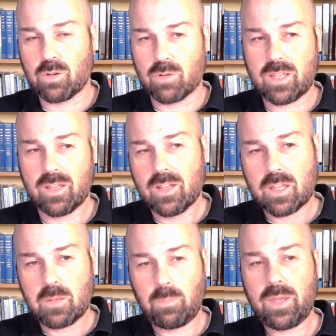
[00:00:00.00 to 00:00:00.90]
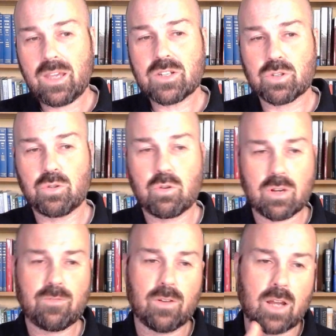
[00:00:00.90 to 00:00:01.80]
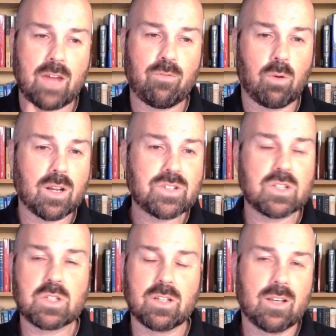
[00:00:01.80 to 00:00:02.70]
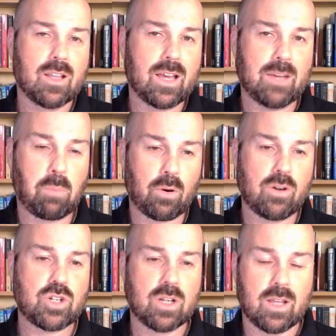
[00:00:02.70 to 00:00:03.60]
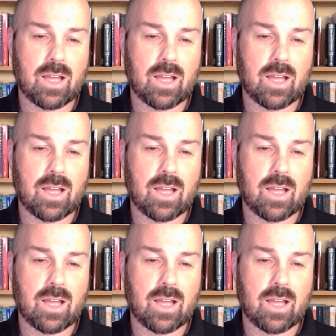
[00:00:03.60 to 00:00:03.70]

Greek compared to Greek for Life, Wallace's approach,